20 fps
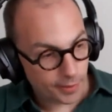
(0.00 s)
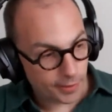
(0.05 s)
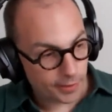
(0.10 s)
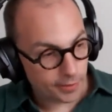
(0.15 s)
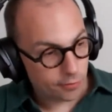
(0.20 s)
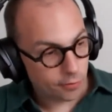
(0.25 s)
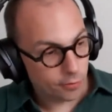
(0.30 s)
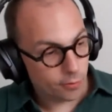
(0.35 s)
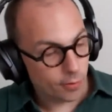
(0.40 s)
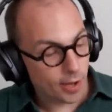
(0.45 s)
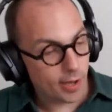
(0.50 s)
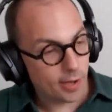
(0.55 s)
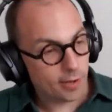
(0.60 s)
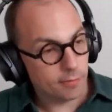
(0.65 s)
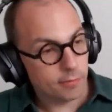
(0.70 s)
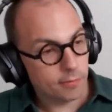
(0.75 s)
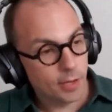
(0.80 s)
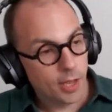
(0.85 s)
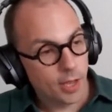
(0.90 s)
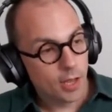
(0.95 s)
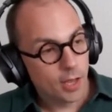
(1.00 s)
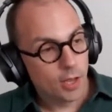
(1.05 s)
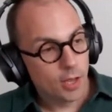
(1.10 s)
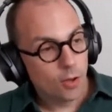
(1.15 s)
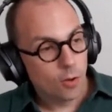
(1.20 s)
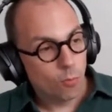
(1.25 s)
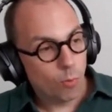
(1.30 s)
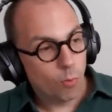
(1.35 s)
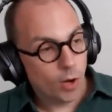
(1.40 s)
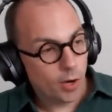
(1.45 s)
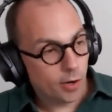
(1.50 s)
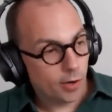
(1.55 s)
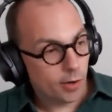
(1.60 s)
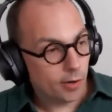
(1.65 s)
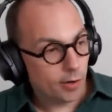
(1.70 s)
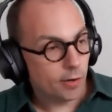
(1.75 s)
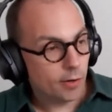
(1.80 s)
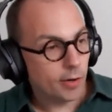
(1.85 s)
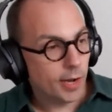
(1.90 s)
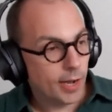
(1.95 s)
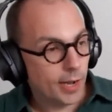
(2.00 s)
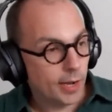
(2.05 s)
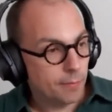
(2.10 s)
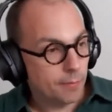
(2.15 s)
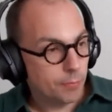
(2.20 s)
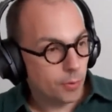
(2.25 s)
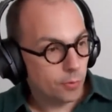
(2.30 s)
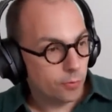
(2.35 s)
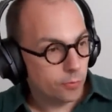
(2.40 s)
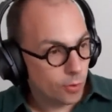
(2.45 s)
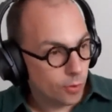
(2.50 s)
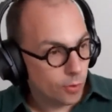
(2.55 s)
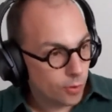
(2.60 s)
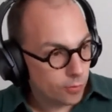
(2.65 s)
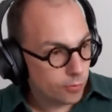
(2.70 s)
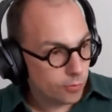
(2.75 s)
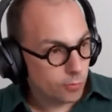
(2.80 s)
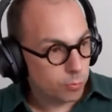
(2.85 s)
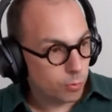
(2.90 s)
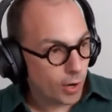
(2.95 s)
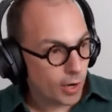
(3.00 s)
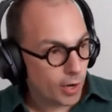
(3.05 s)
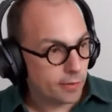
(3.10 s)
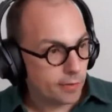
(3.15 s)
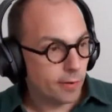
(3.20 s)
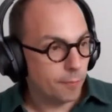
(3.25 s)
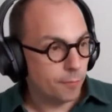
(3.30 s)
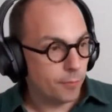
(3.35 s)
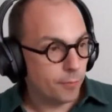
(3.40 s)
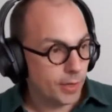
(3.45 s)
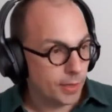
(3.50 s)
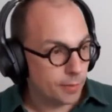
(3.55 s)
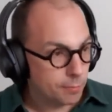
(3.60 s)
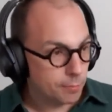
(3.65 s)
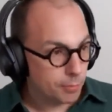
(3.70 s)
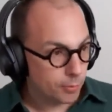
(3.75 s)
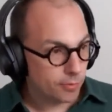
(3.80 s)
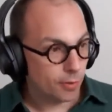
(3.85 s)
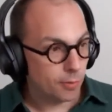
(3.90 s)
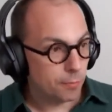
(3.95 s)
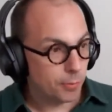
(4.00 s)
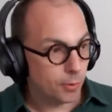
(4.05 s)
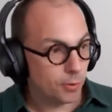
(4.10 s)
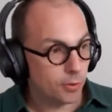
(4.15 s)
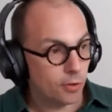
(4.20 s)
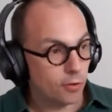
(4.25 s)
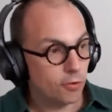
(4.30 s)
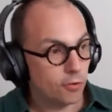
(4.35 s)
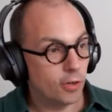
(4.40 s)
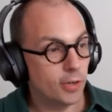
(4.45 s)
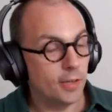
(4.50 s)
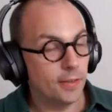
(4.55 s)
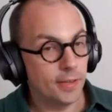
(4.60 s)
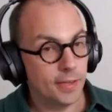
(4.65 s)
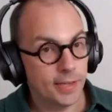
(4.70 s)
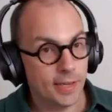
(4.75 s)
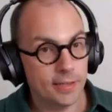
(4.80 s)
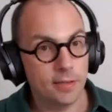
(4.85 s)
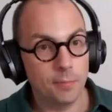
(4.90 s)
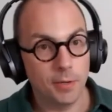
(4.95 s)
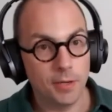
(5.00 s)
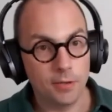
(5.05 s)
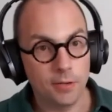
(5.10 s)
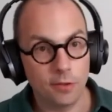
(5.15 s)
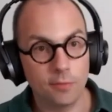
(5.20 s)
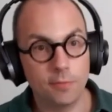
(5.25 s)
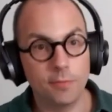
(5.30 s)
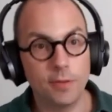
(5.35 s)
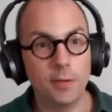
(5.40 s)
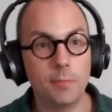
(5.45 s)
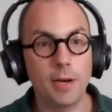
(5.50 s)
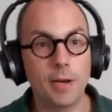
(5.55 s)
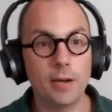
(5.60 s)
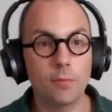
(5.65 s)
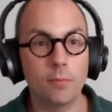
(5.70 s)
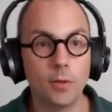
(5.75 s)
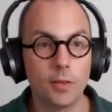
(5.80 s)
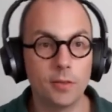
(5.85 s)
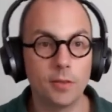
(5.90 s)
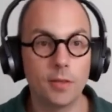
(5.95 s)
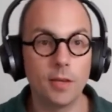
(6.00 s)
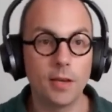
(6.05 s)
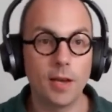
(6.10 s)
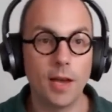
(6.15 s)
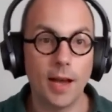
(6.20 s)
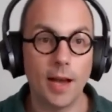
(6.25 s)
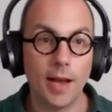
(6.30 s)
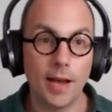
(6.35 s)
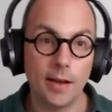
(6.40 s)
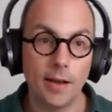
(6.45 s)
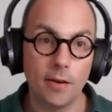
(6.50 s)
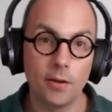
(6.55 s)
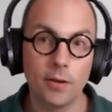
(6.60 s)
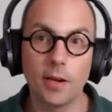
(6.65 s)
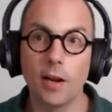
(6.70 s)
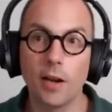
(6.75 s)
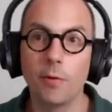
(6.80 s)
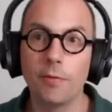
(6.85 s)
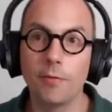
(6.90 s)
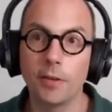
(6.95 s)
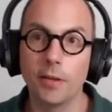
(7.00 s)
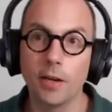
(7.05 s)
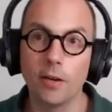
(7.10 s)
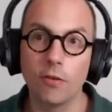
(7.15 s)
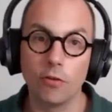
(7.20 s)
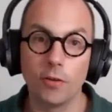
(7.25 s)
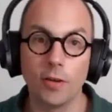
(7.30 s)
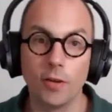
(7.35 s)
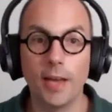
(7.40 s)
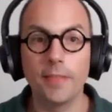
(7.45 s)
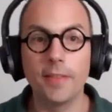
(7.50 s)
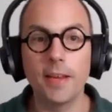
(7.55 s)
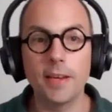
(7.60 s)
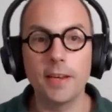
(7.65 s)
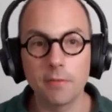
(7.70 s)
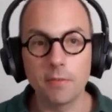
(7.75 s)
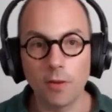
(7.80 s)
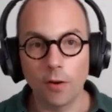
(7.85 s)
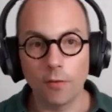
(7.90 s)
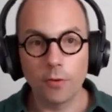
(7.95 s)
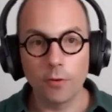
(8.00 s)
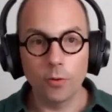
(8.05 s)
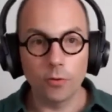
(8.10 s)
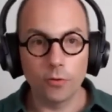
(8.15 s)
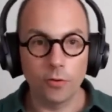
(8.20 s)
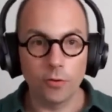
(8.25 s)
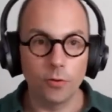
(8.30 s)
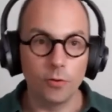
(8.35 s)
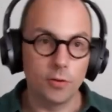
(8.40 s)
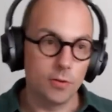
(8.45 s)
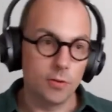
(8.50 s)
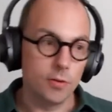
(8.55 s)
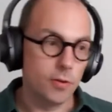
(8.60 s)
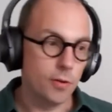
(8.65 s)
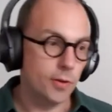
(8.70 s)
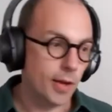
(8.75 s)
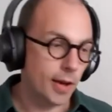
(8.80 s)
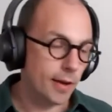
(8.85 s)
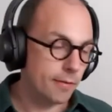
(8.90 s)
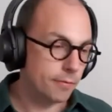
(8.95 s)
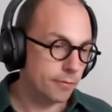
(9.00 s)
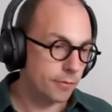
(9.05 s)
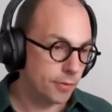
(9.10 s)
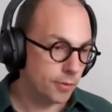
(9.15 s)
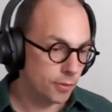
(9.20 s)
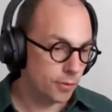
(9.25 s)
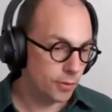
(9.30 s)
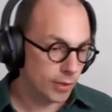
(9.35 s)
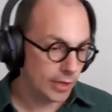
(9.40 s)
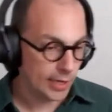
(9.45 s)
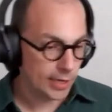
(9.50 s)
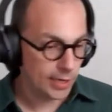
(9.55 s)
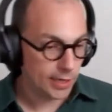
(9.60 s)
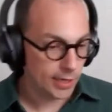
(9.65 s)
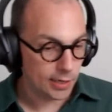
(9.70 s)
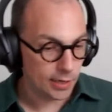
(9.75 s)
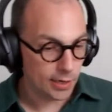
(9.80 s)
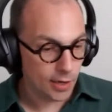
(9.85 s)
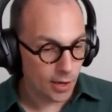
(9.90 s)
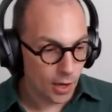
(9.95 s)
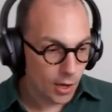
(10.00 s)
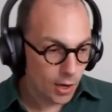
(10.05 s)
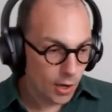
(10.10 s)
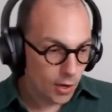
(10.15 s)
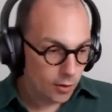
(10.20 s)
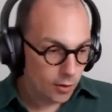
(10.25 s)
thing to have, where the students write something and potentially they get immediate feedback with a clarification. And then, of course, you'd have the